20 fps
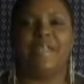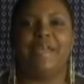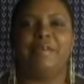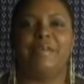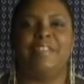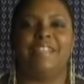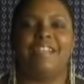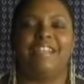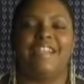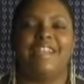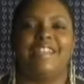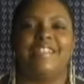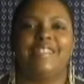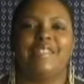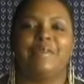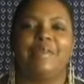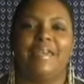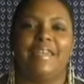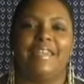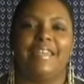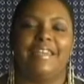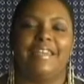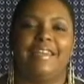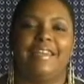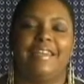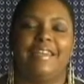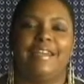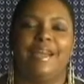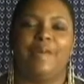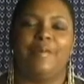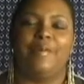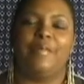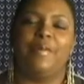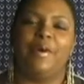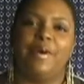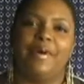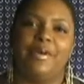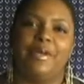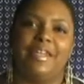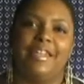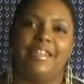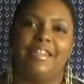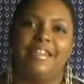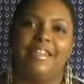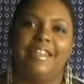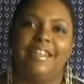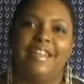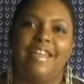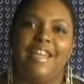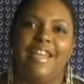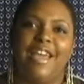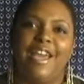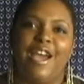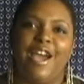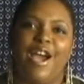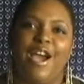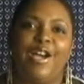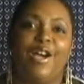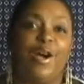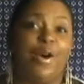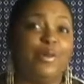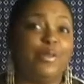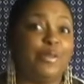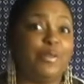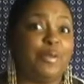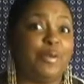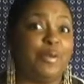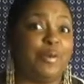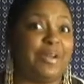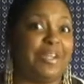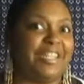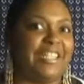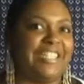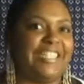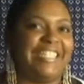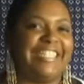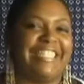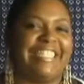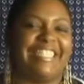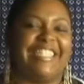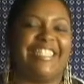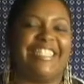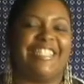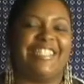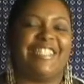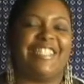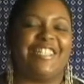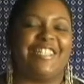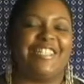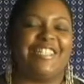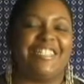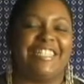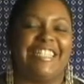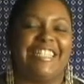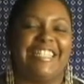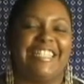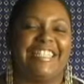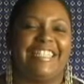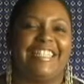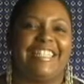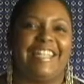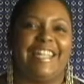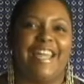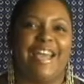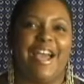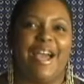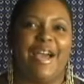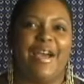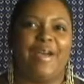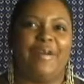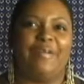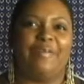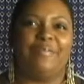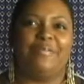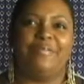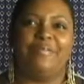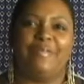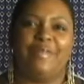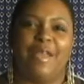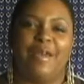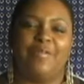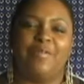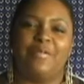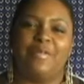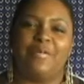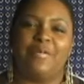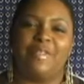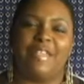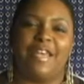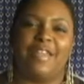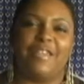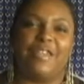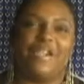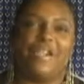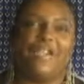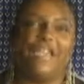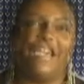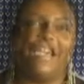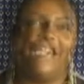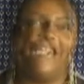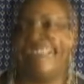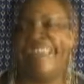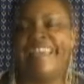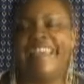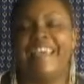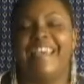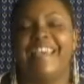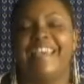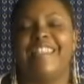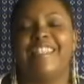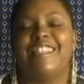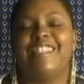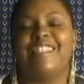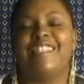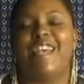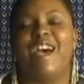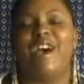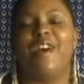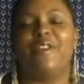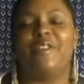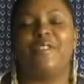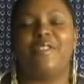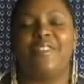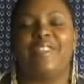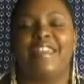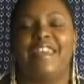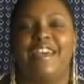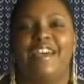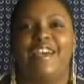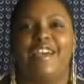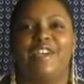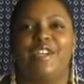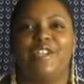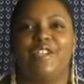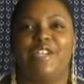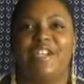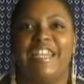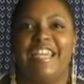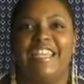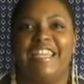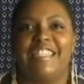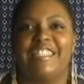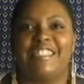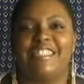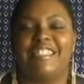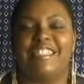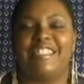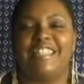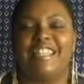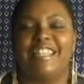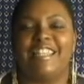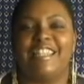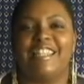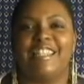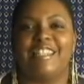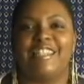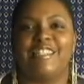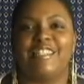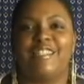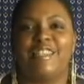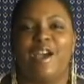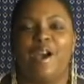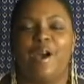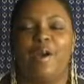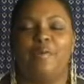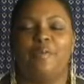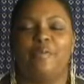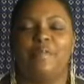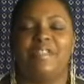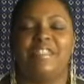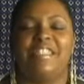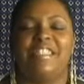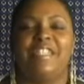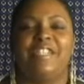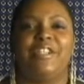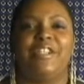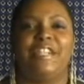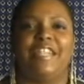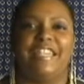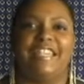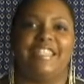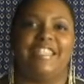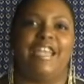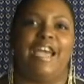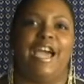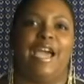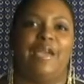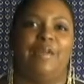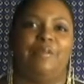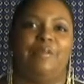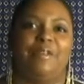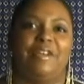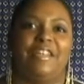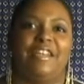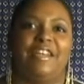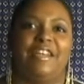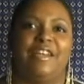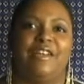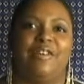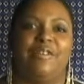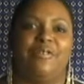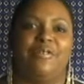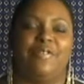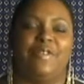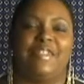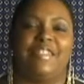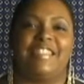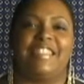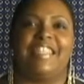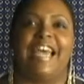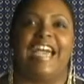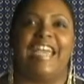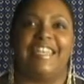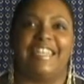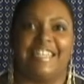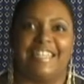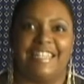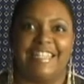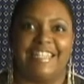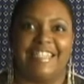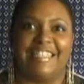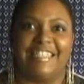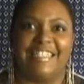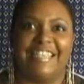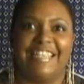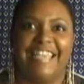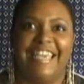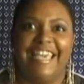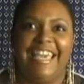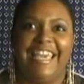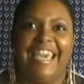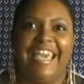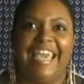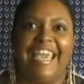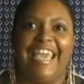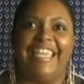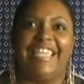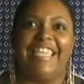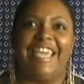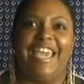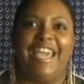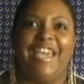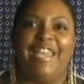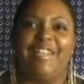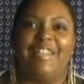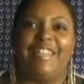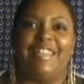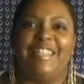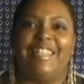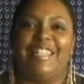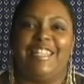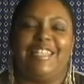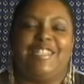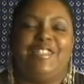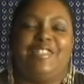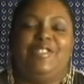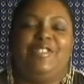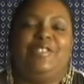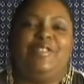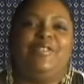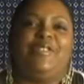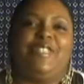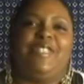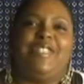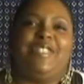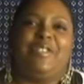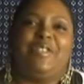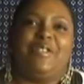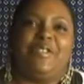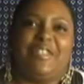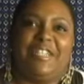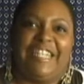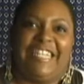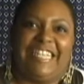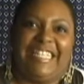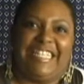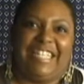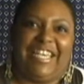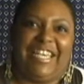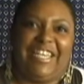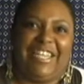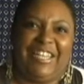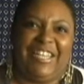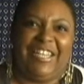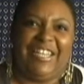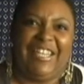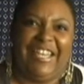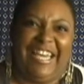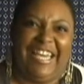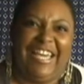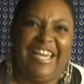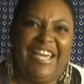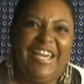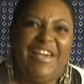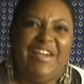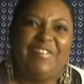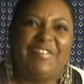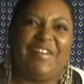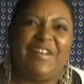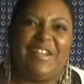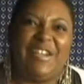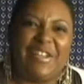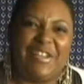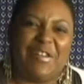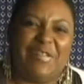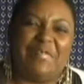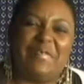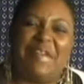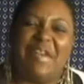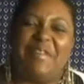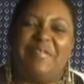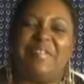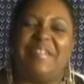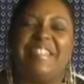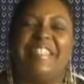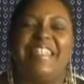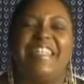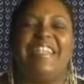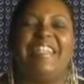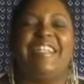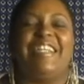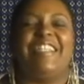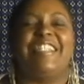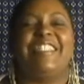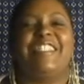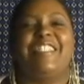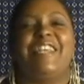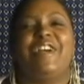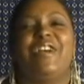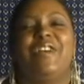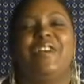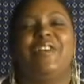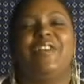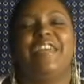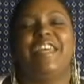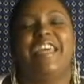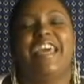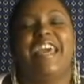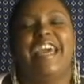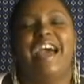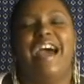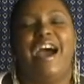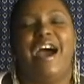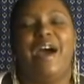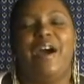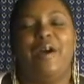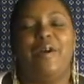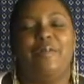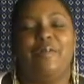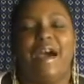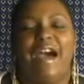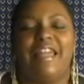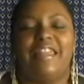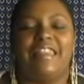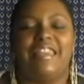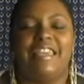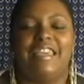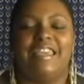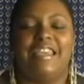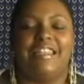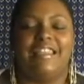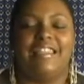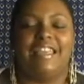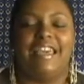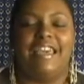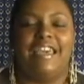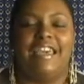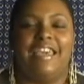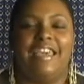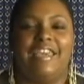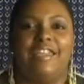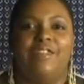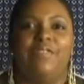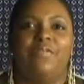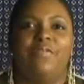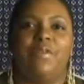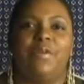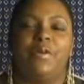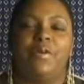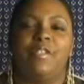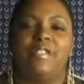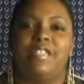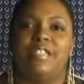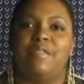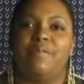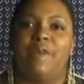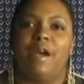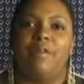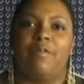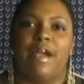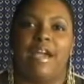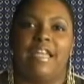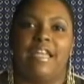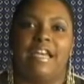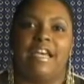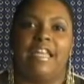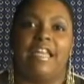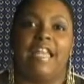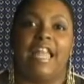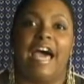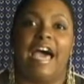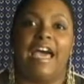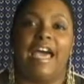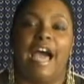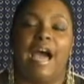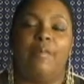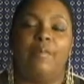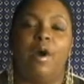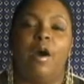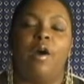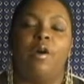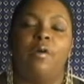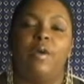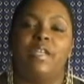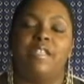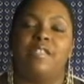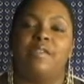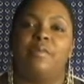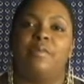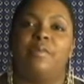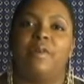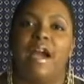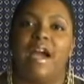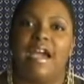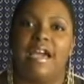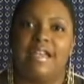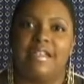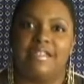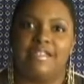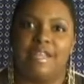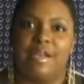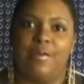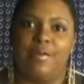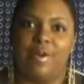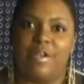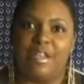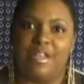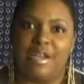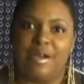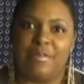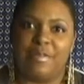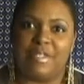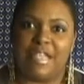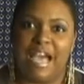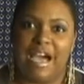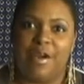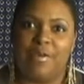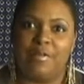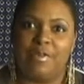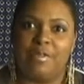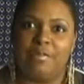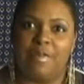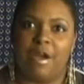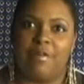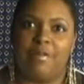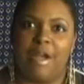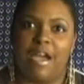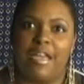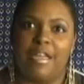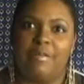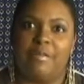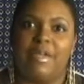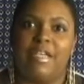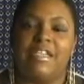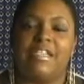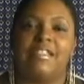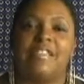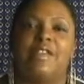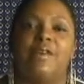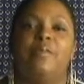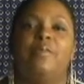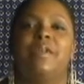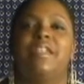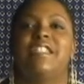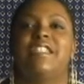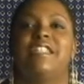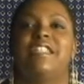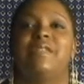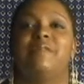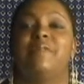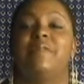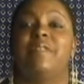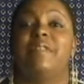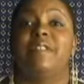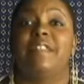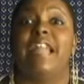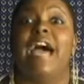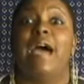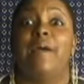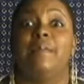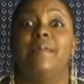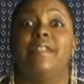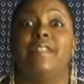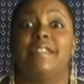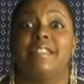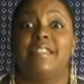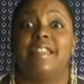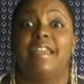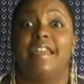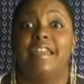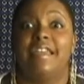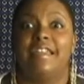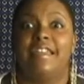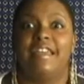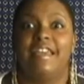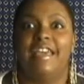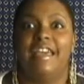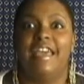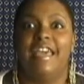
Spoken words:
name is Chauncey Beatty. I'm a poet, a cultural worker, and a consultant. I'm from South Carolina. The South creates this mysterious hybrid of silence and yet these juicy stories for you to be able to tell. And so I think that it influences my writing a lot. I'm always surprised at what comes out with my writing because so much has not been said.